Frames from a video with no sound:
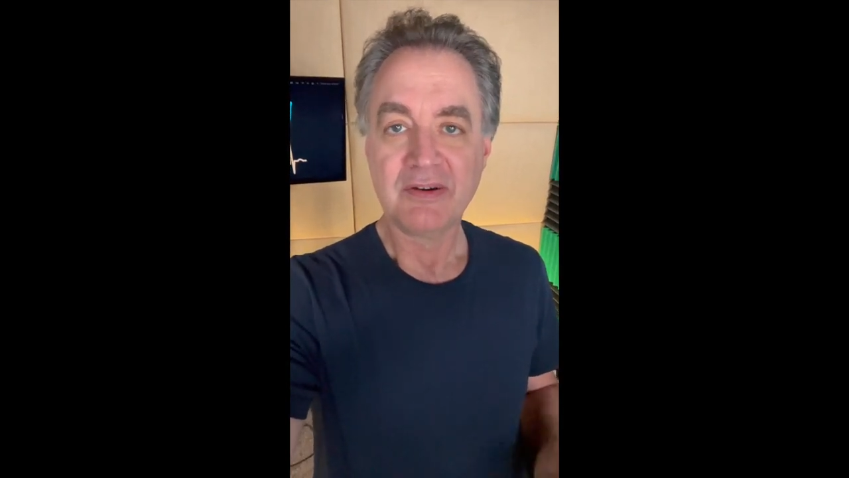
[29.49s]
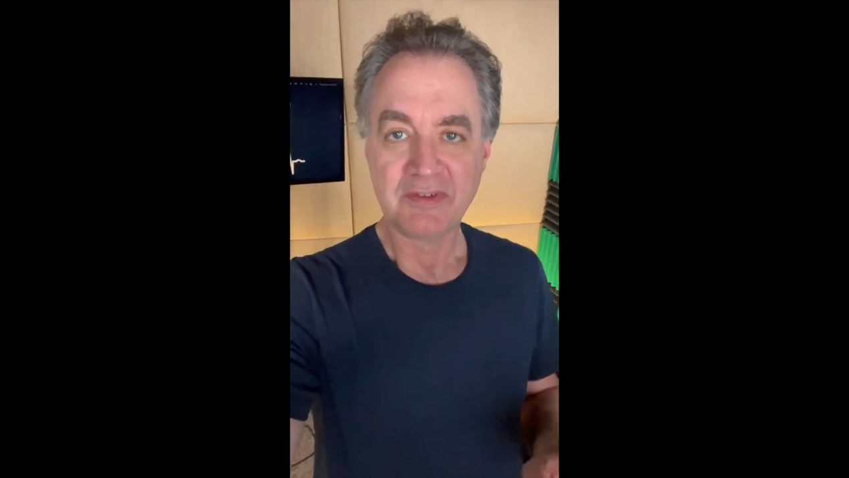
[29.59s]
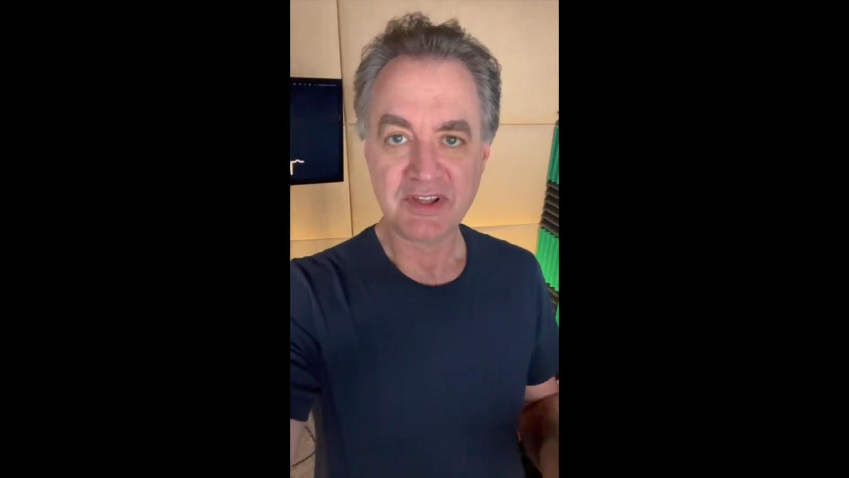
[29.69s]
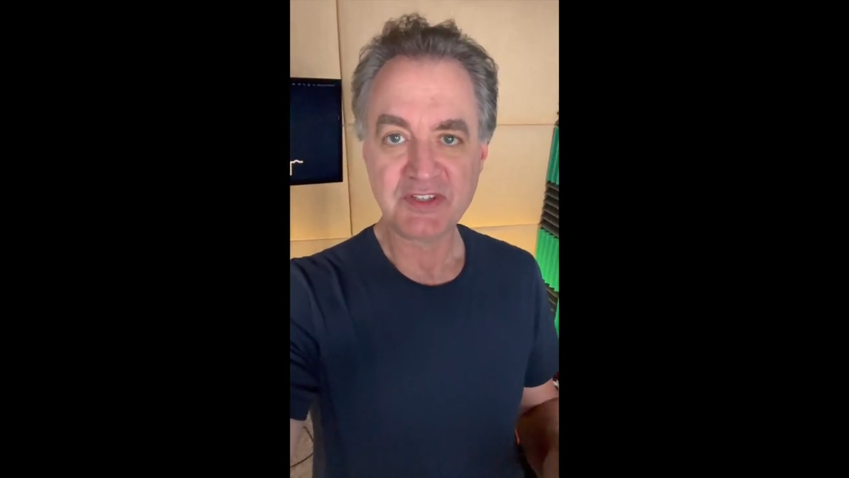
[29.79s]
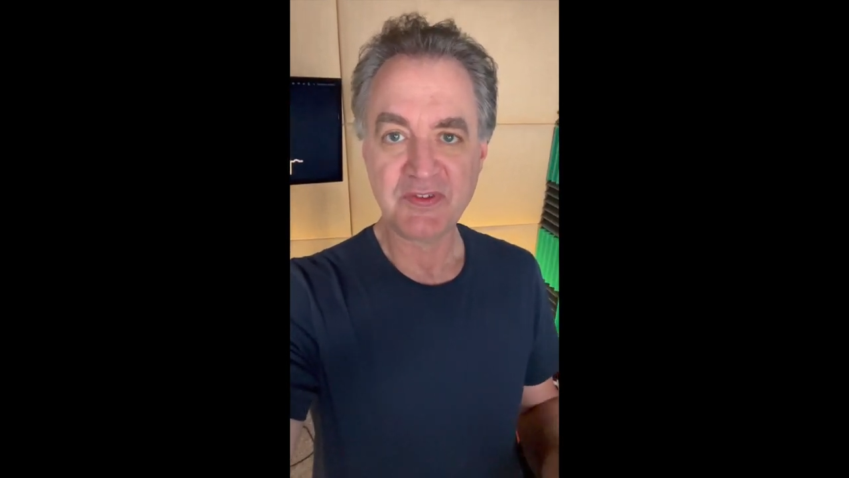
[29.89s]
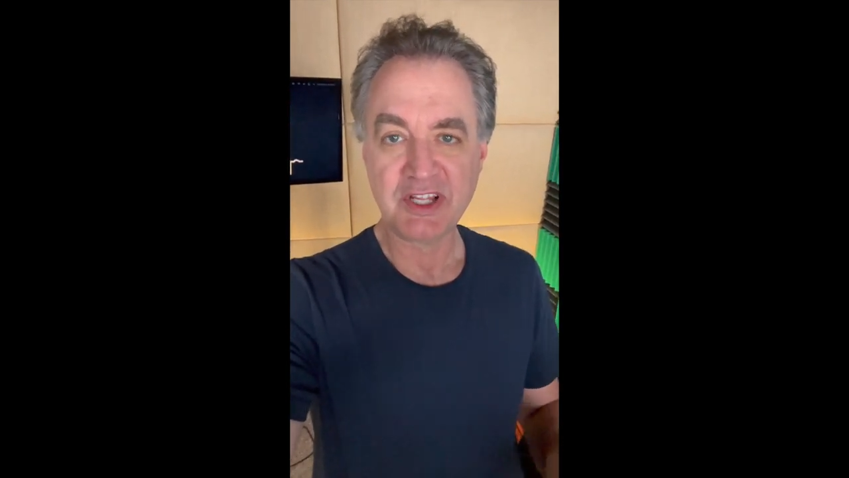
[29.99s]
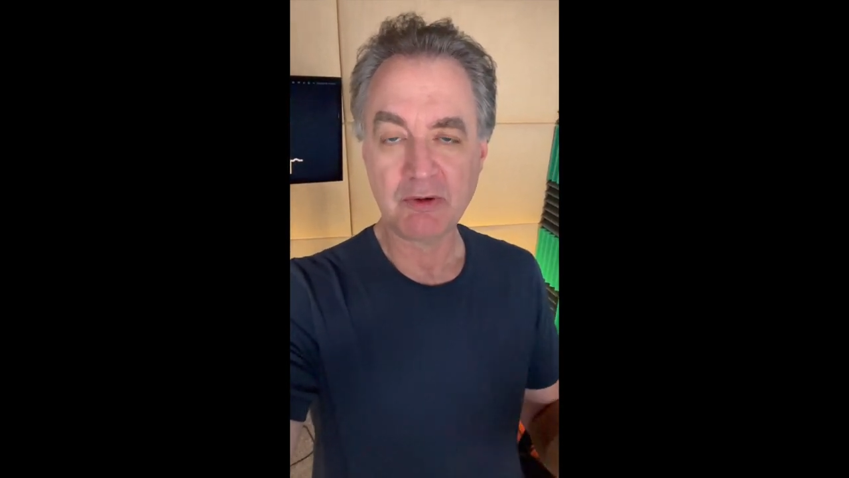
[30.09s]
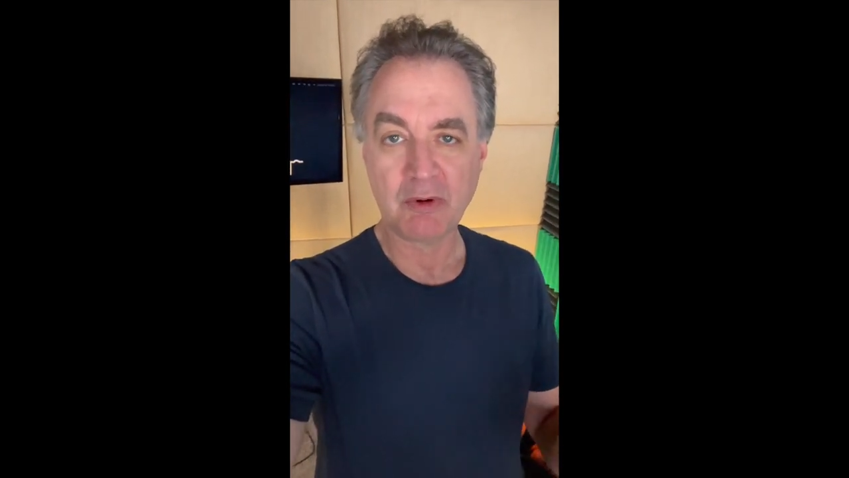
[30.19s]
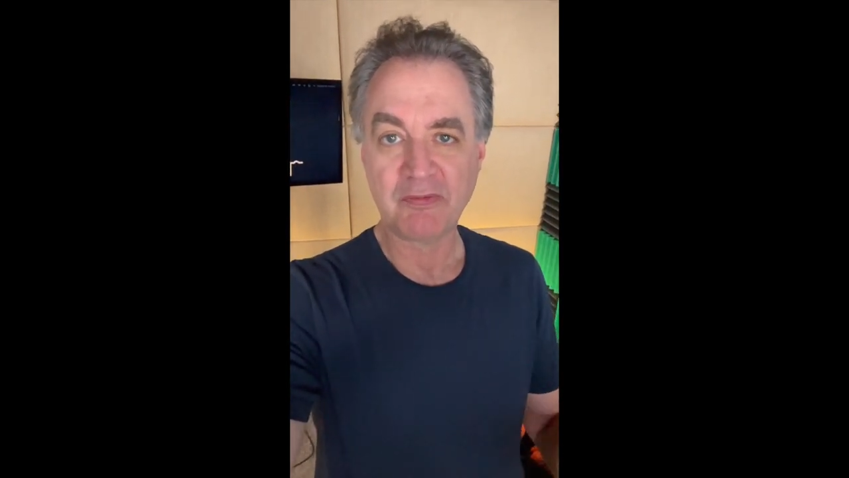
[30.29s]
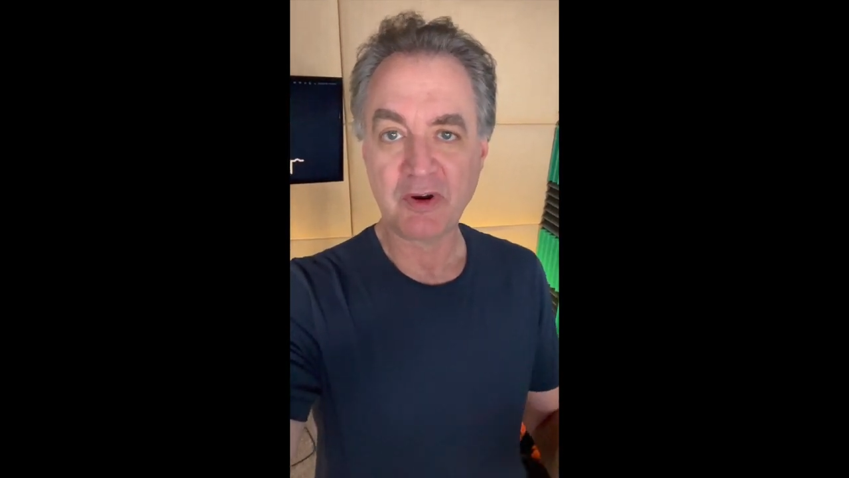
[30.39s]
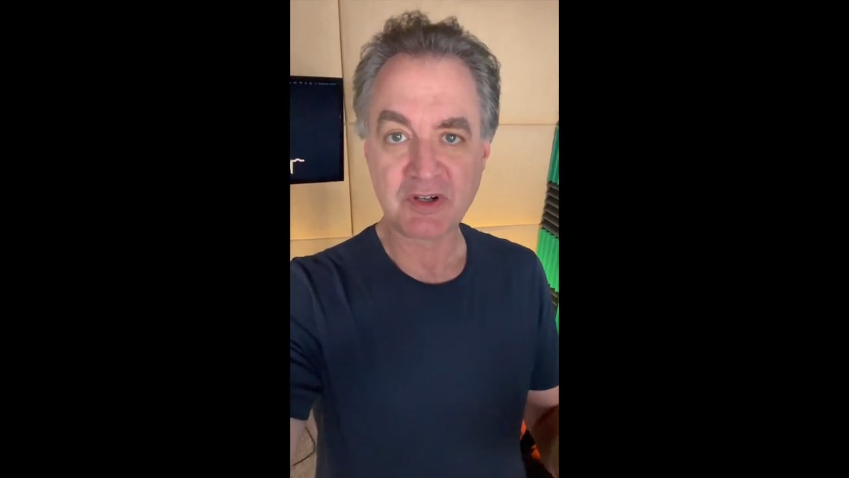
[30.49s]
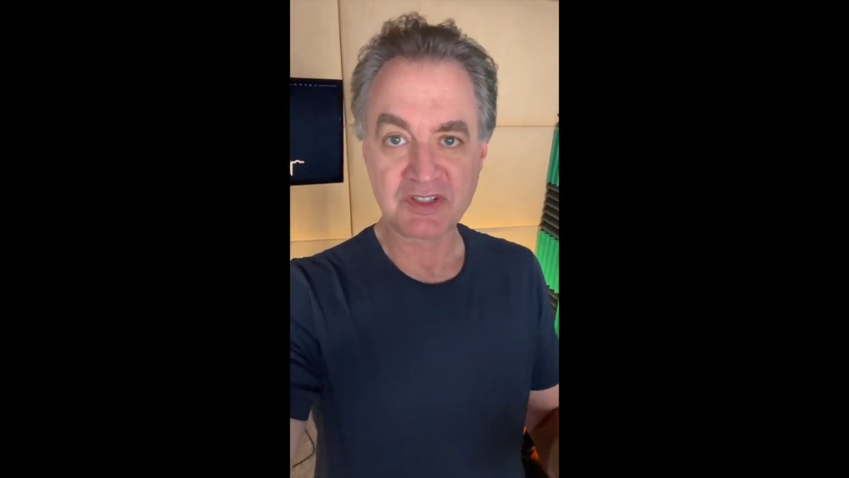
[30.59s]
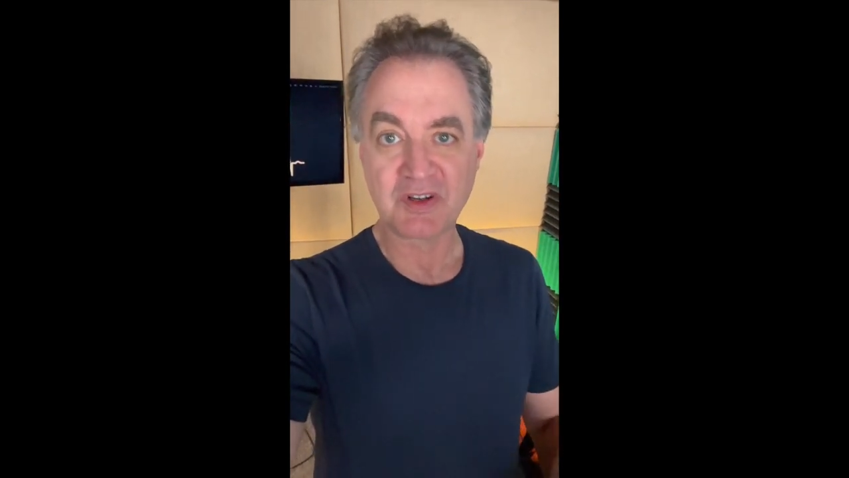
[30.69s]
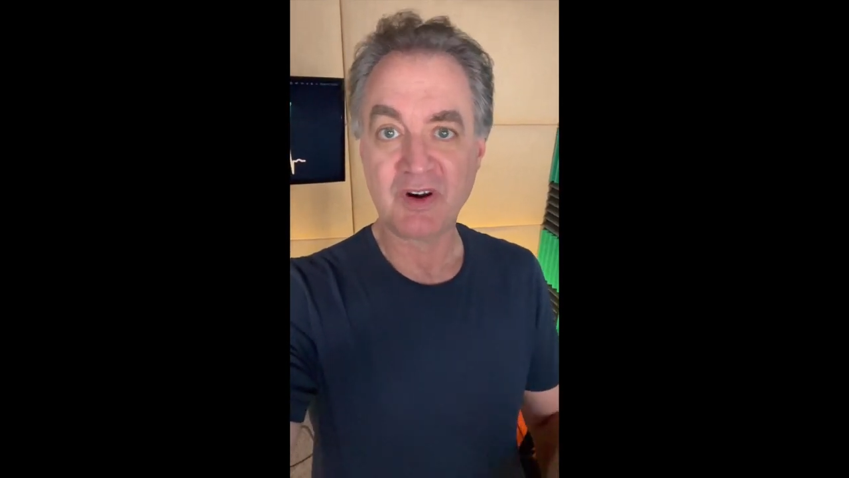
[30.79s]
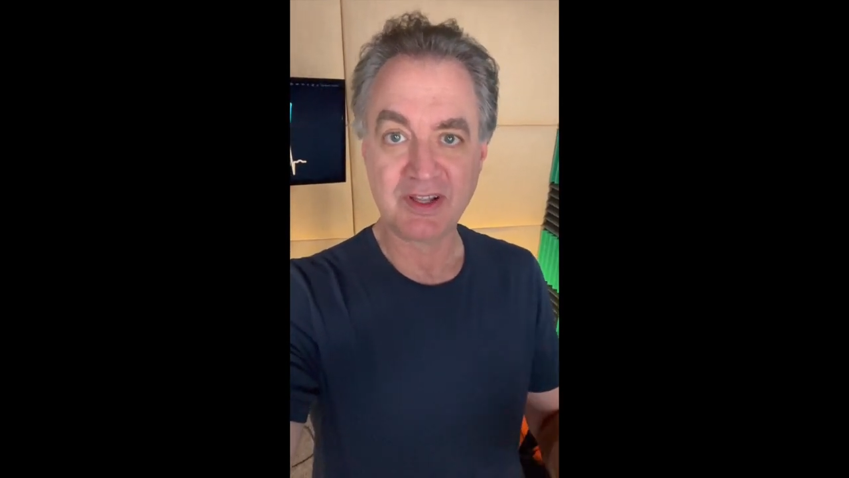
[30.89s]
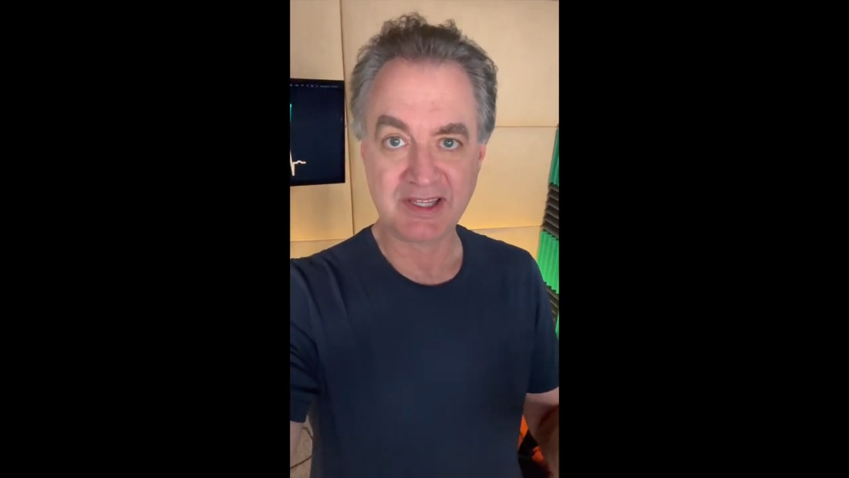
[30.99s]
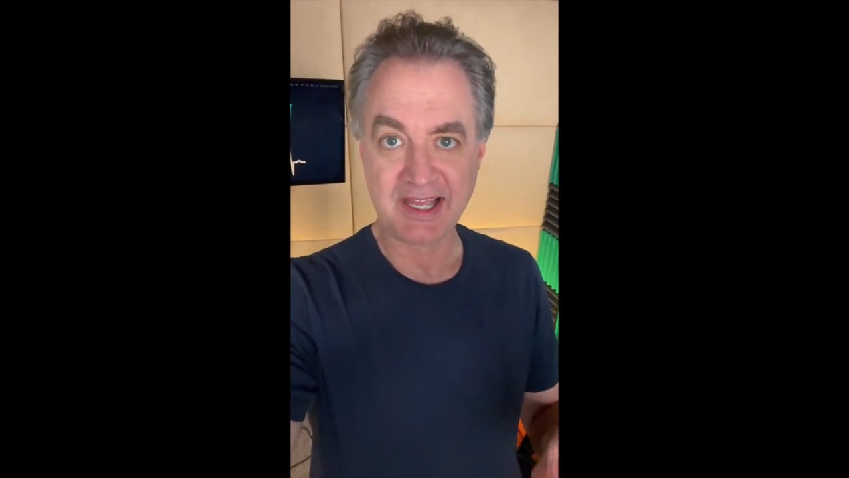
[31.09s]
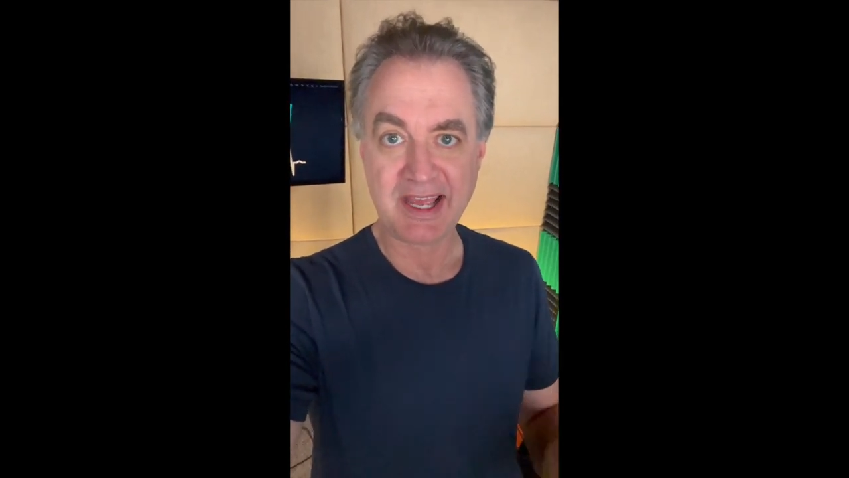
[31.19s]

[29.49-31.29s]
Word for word: For this video, we'll focus on the